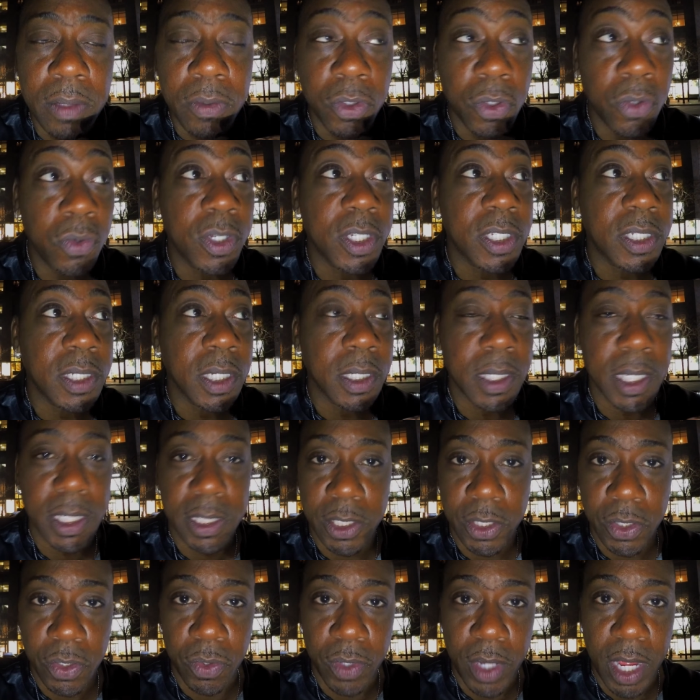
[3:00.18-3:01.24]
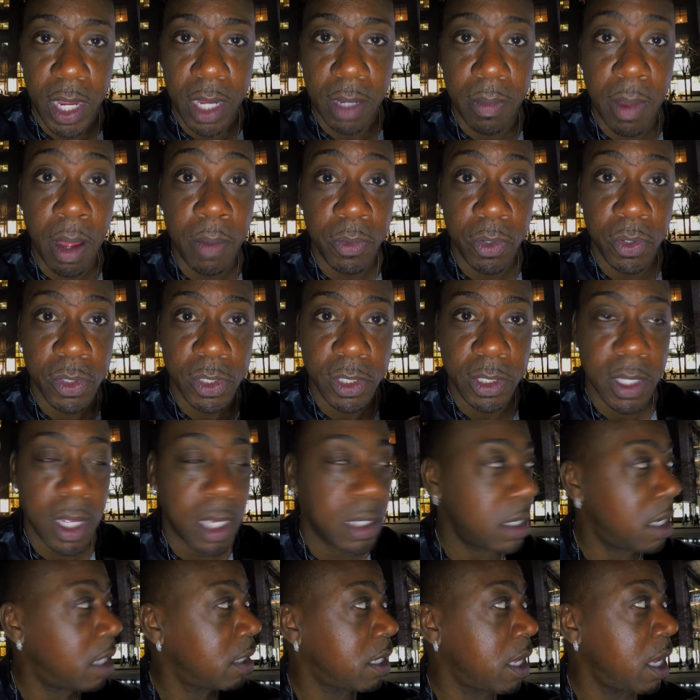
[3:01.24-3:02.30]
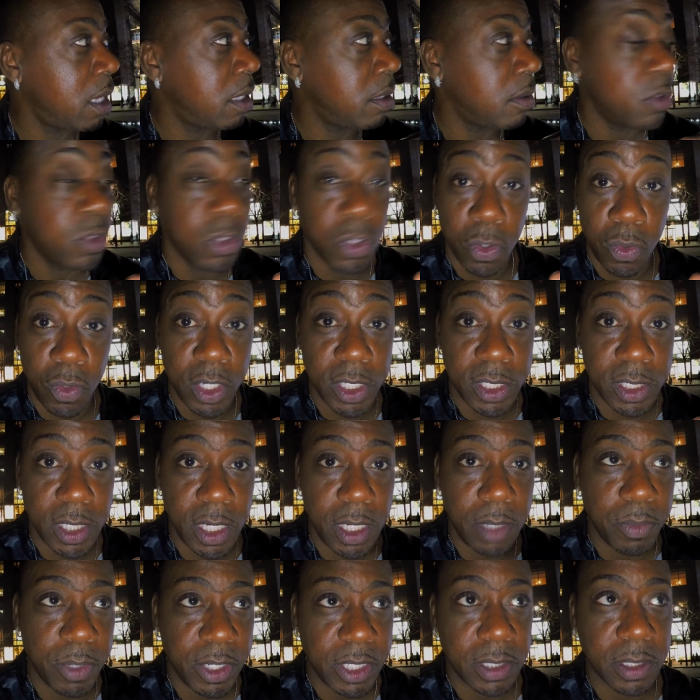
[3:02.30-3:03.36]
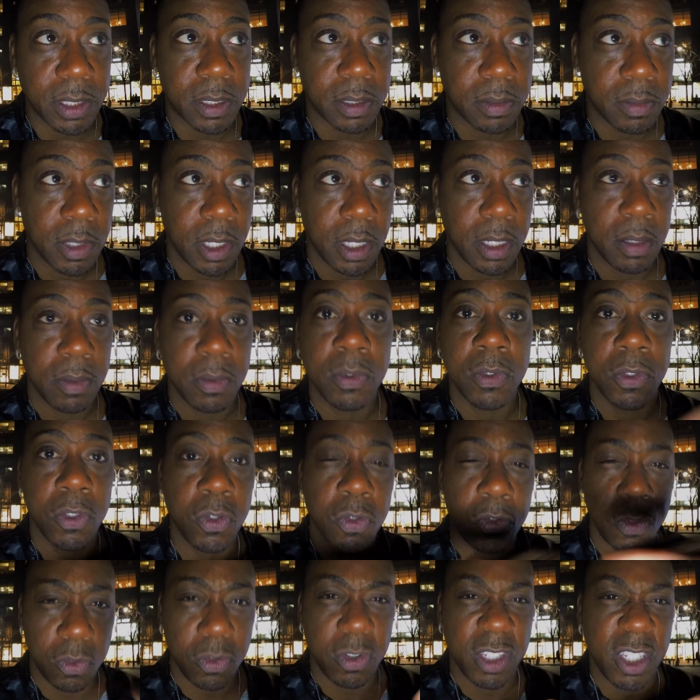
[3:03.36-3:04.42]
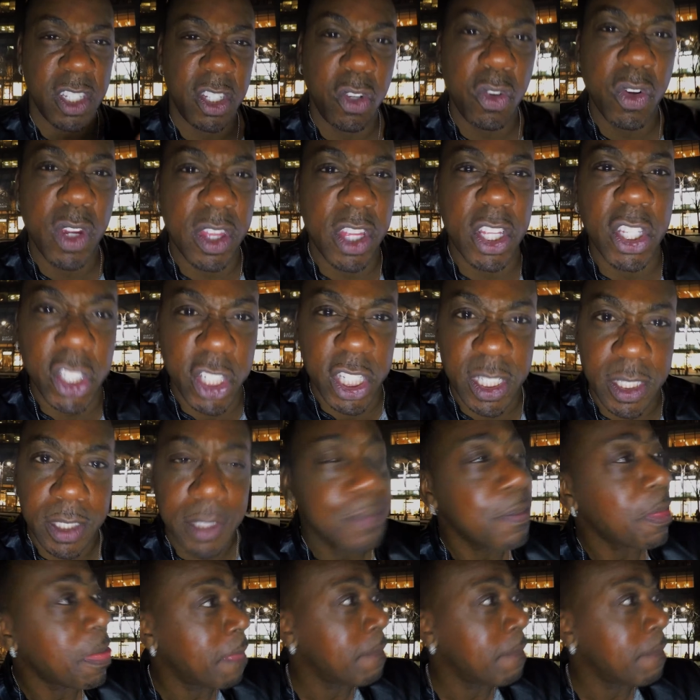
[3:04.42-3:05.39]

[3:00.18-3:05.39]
Newnessy, that's a new name. I'm using that. Okay. Newnessy means, you get the gist.